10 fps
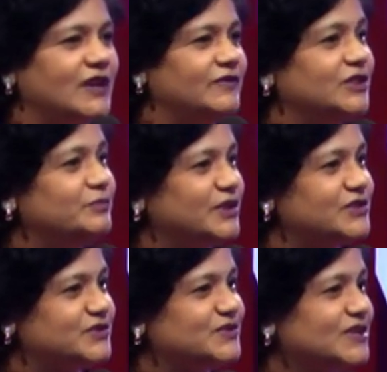having the
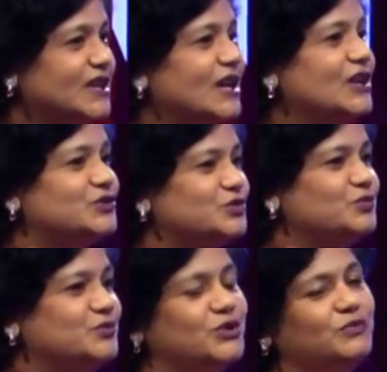patience
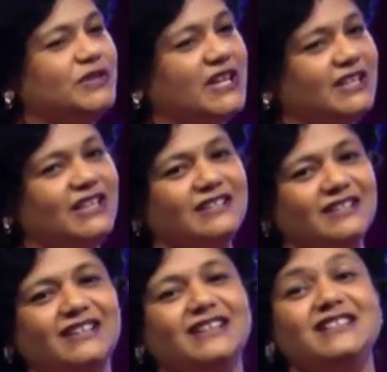to,
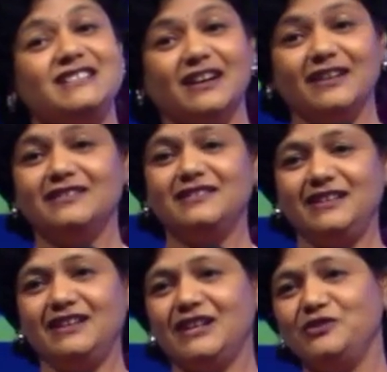dedicating an entire
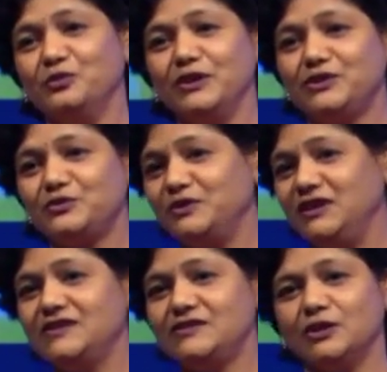day and going through
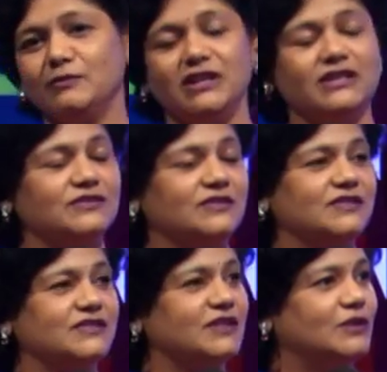these
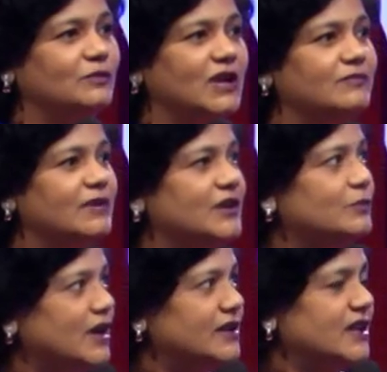nominations one by
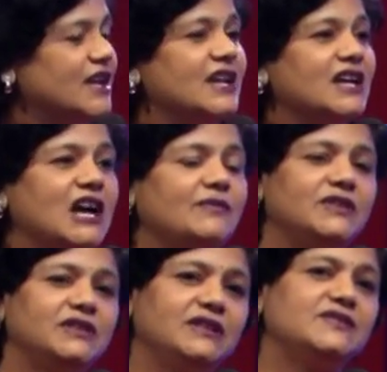one.
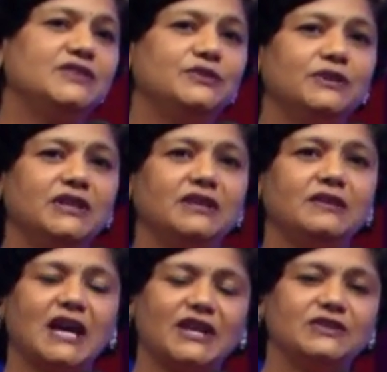After this
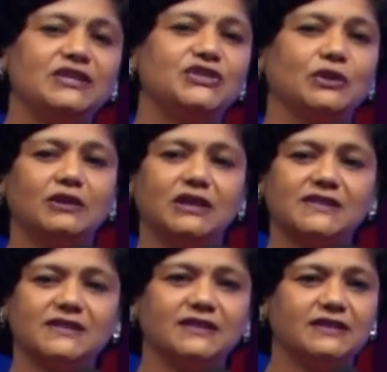jury actually
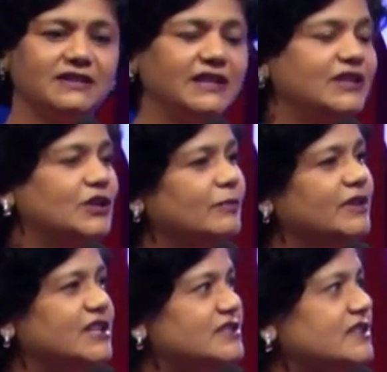shortlisted their
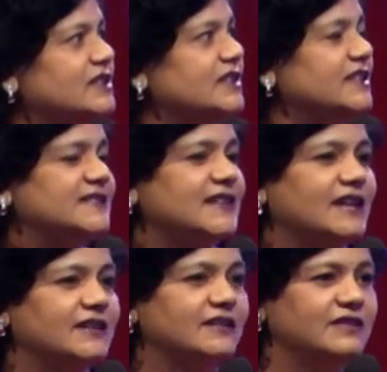nomination in these
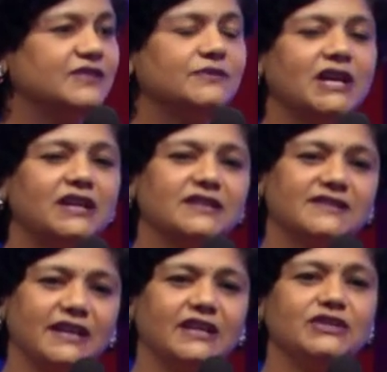categories, we had a
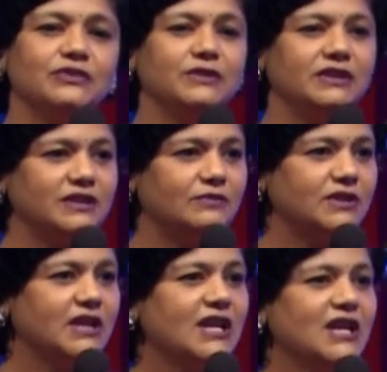second jury
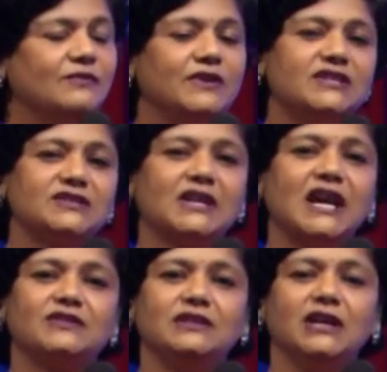round, which
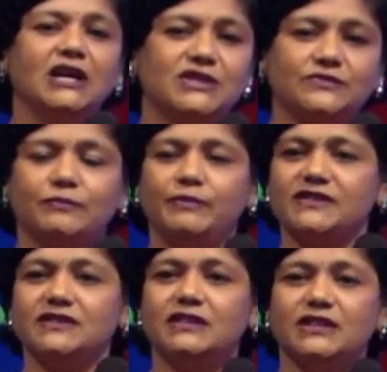actually asked for
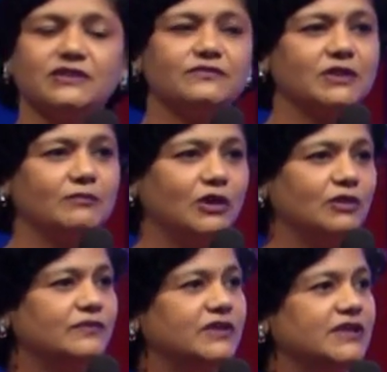presentation from
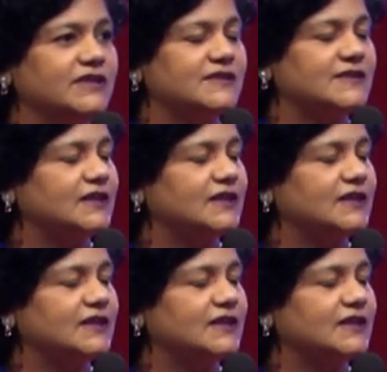all of these